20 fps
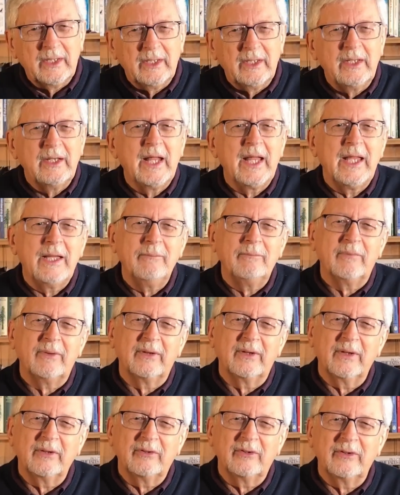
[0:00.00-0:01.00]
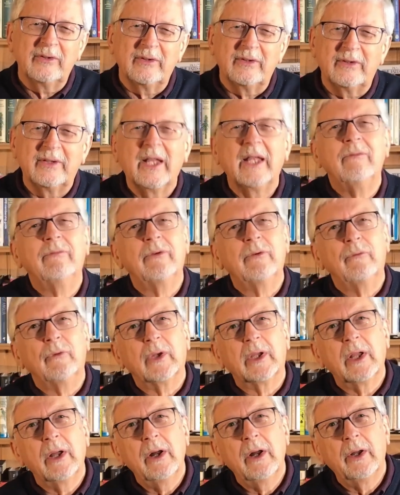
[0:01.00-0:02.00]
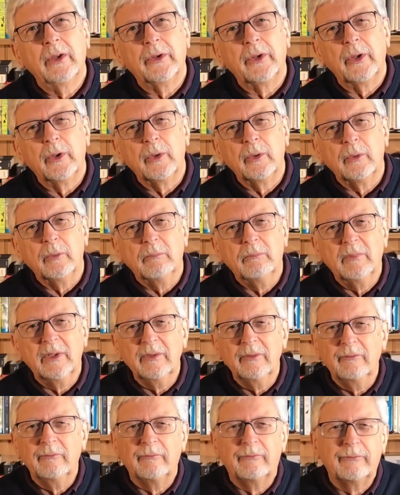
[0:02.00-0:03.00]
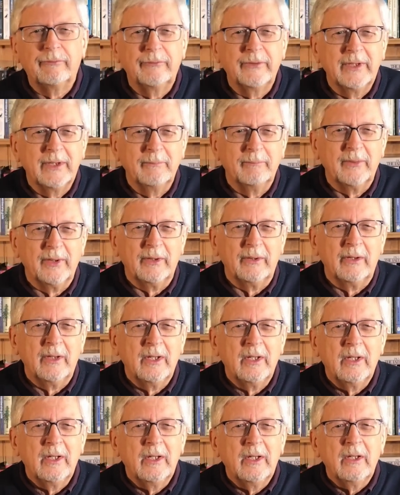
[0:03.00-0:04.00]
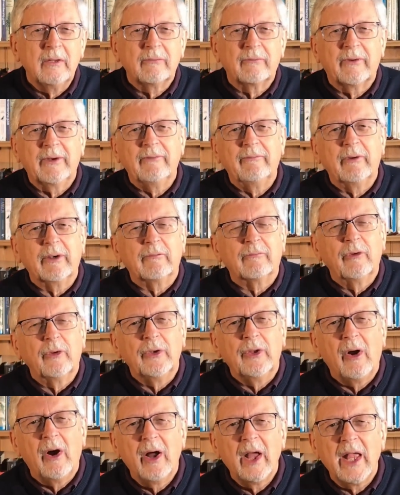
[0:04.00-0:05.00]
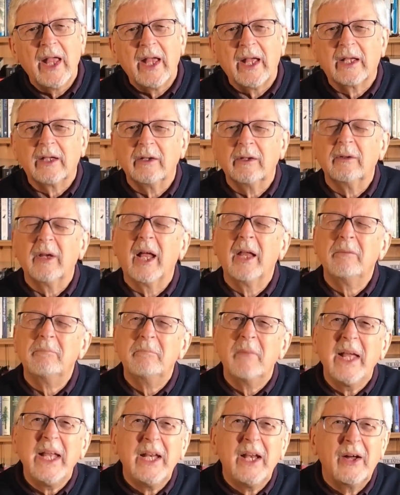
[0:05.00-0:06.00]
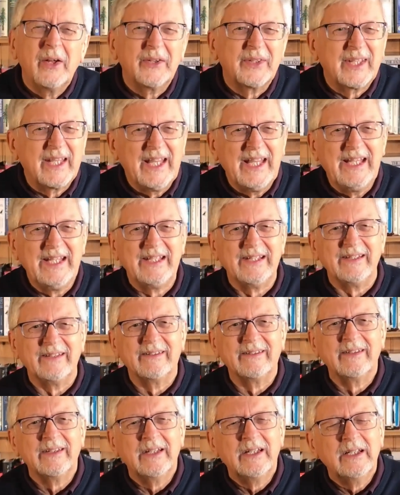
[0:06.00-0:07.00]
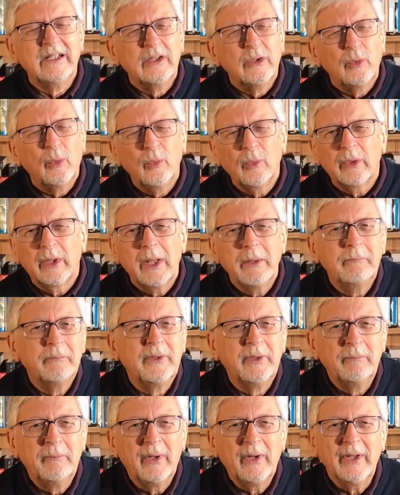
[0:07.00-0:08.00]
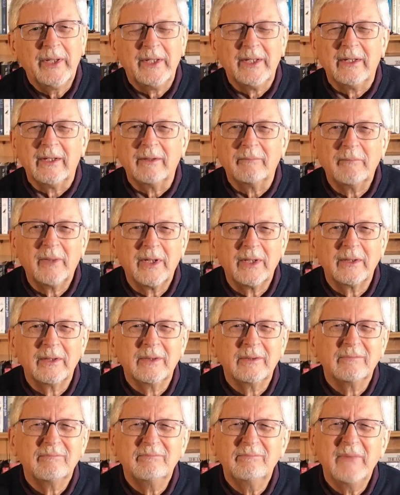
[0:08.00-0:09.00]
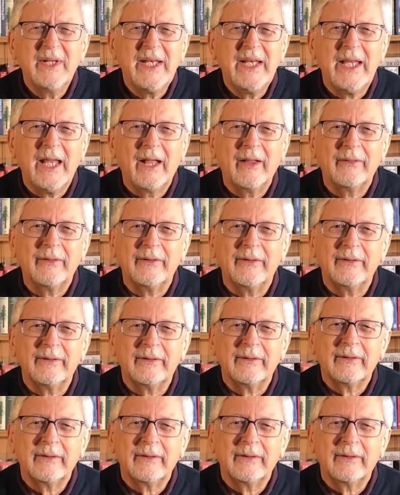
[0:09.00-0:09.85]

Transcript: Names such as David Ricardo, Milton Friedman, Frederick von Hayek, and Maynard Keynes all come to mind, among many others.